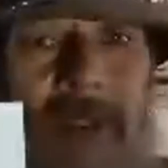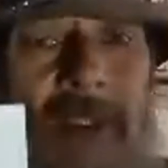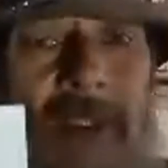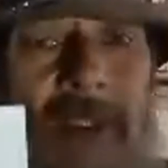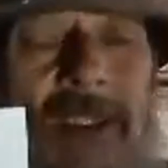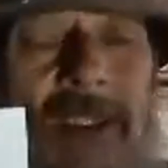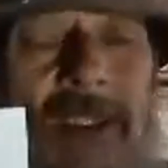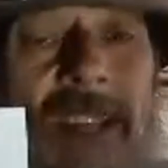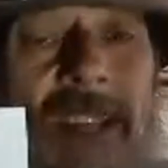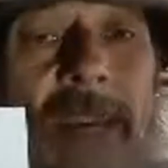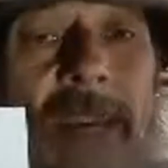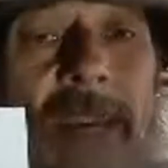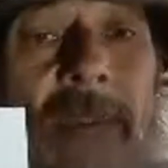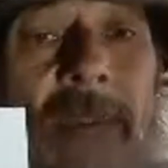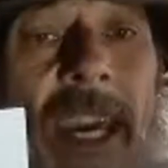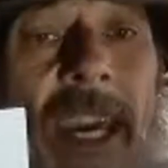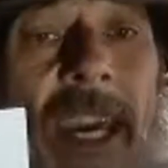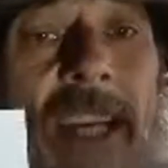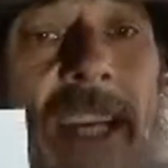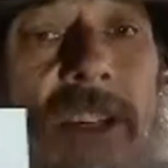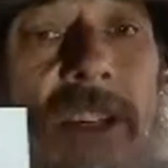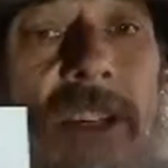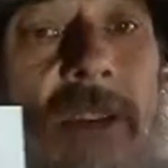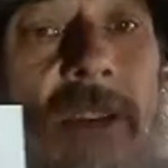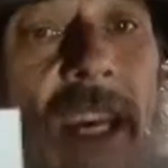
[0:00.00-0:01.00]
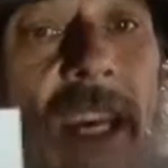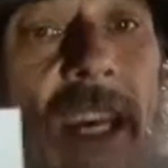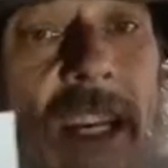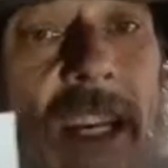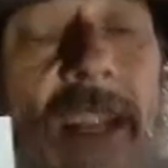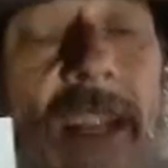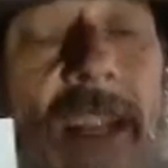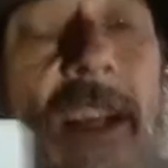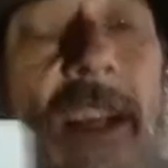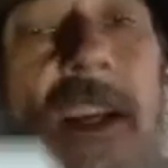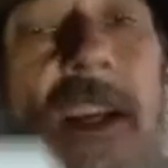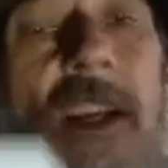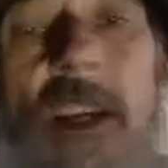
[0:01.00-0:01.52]
on the same case. You
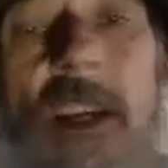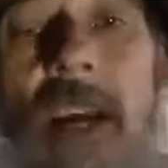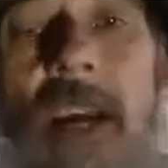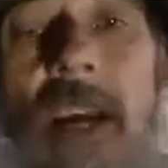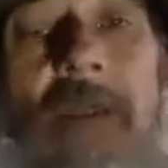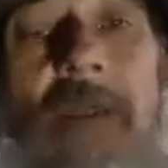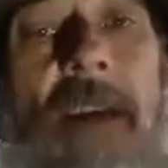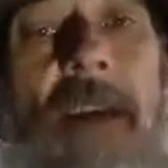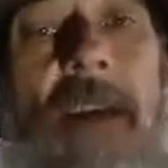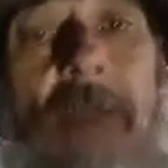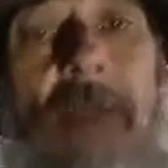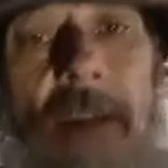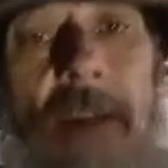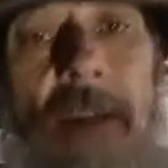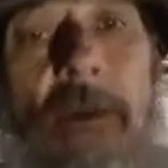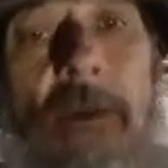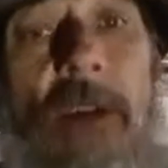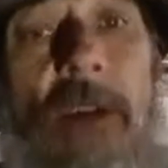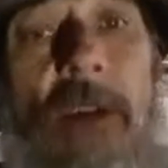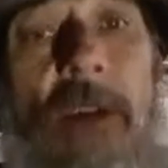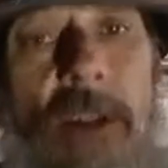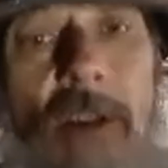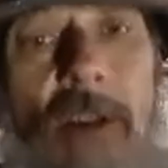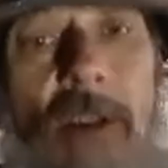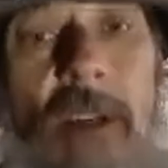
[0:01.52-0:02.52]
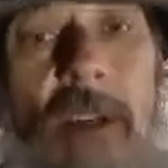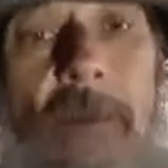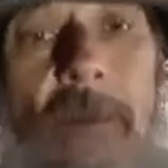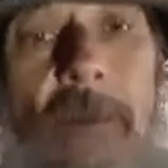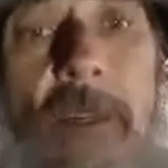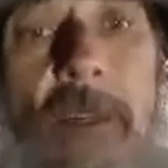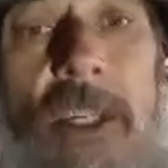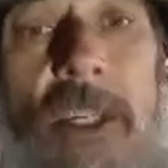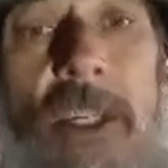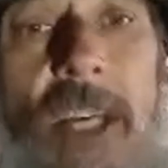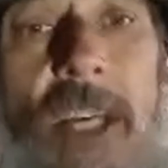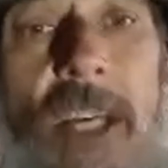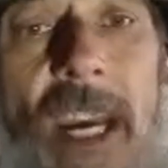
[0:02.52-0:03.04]
have to have a different attorney
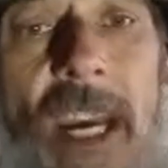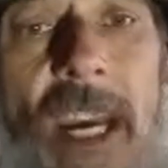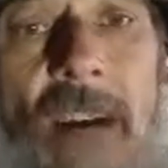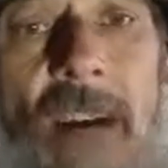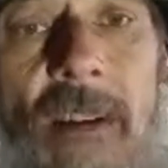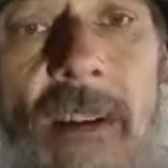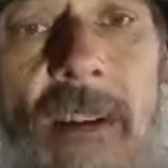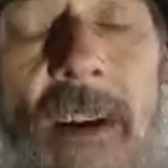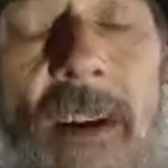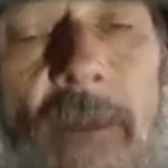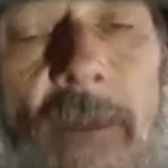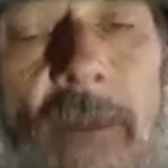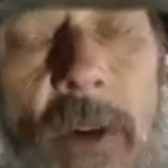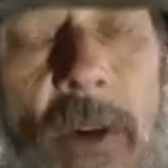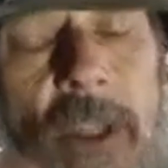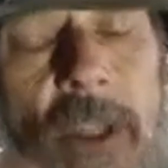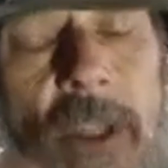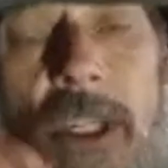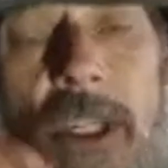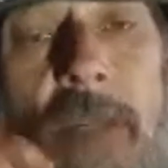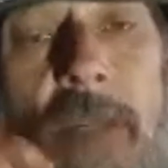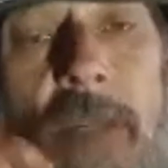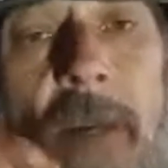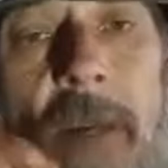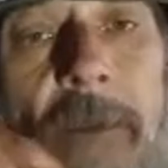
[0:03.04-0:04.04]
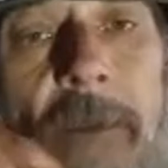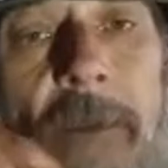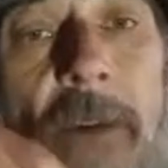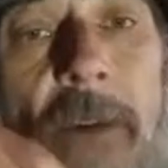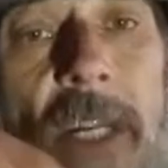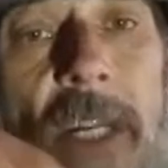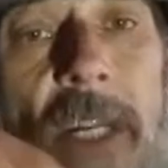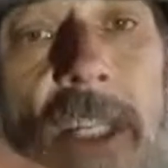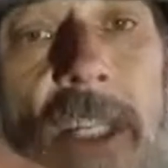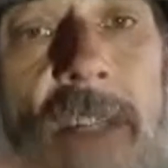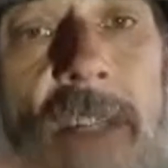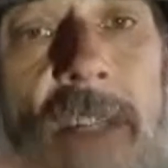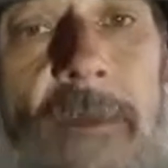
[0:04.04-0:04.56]
for each for
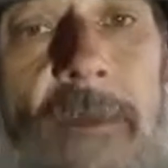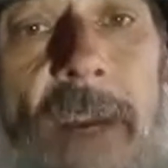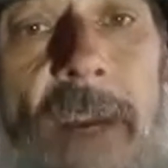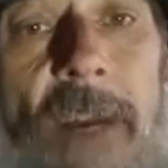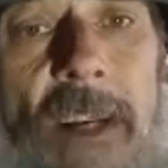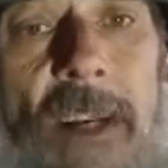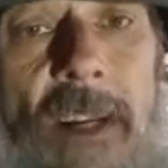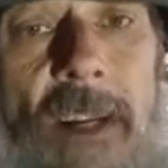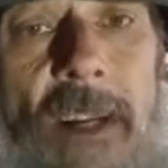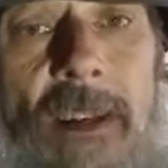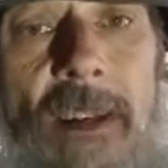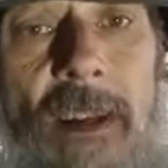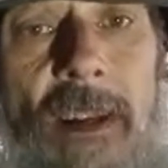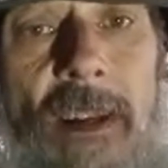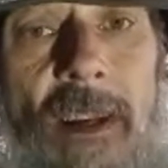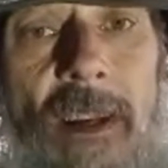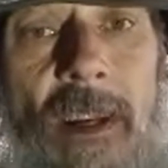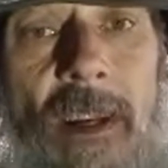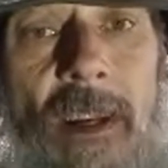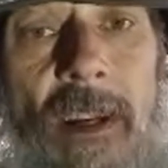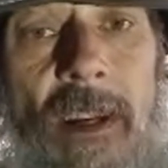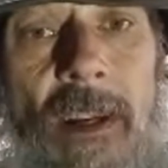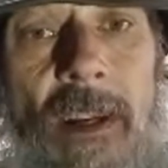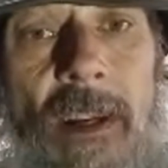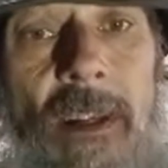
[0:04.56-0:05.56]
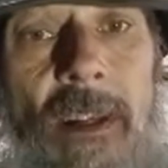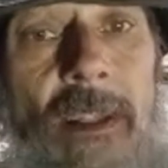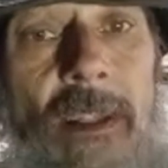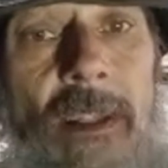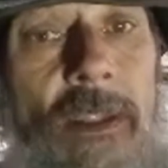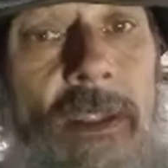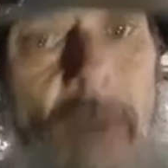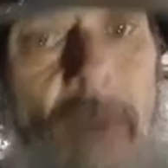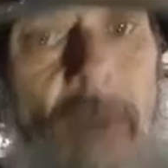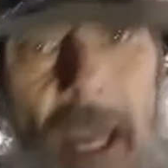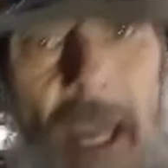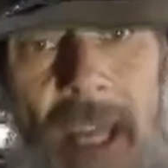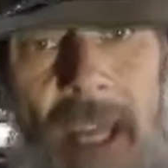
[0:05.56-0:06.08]
each defendant.
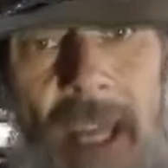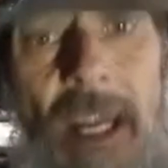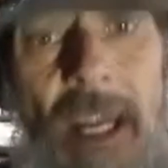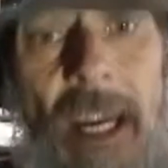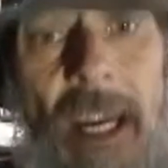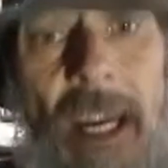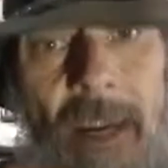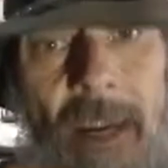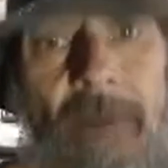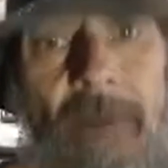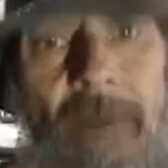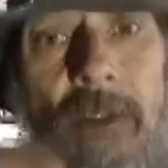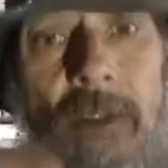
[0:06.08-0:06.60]
You can't have